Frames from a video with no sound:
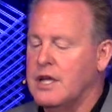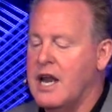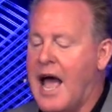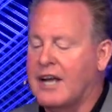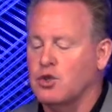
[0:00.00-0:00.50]

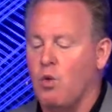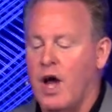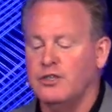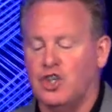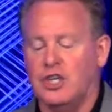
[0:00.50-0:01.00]
In Acts
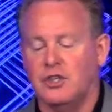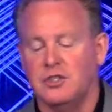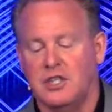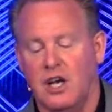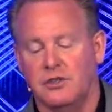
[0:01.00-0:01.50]
1,
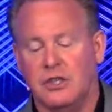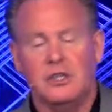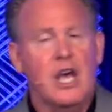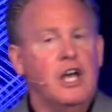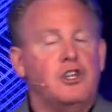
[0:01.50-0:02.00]
Jesus tells us,
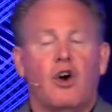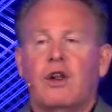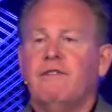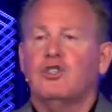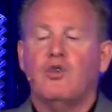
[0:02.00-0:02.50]
don't
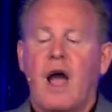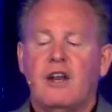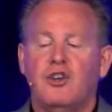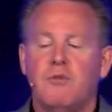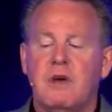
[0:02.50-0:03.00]
even try
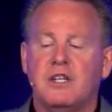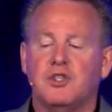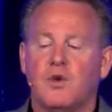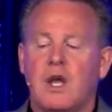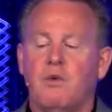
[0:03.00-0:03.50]
to do
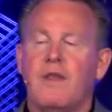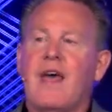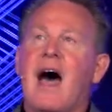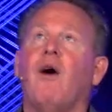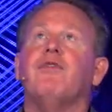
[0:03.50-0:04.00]
ministry
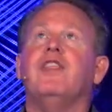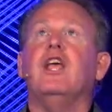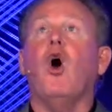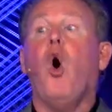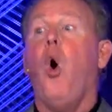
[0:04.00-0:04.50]
without
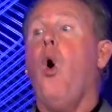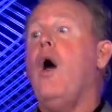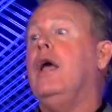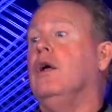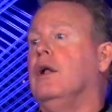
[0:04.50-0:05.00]
the
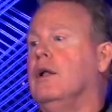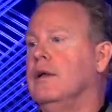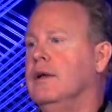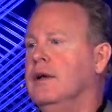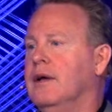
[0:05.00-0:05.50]
oil,
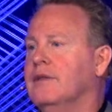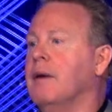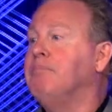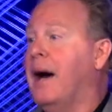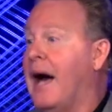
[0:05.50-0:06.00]
the
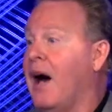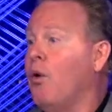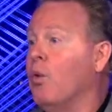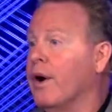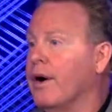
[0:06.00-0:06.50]

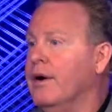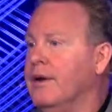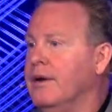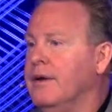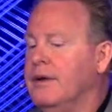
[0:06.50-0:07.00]
power
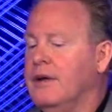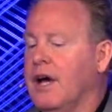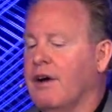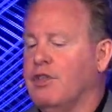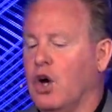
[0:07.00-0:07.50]

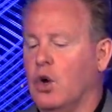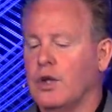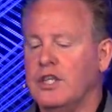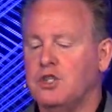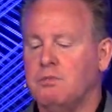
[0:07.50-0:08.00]
of the
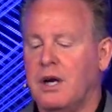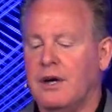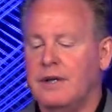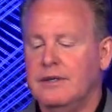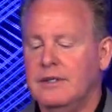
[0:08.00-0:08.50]
Holy
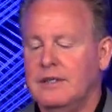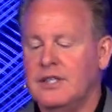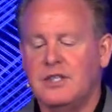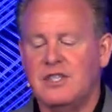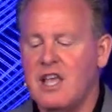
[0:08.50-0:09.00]
Spirit.
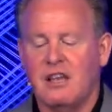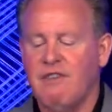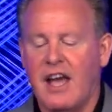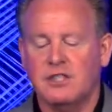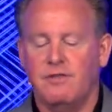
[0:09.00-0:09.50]
This is the
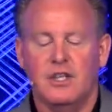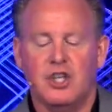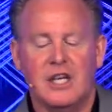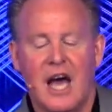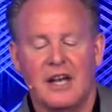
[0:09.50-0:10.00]
exact
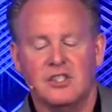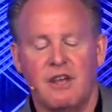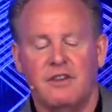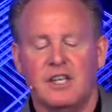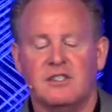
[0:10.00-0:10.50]
vision God has
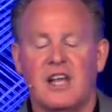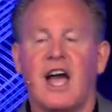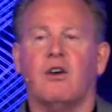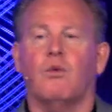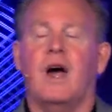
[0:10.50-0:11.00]
given to
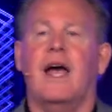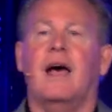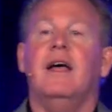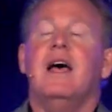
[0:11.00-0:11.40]
Zechariah.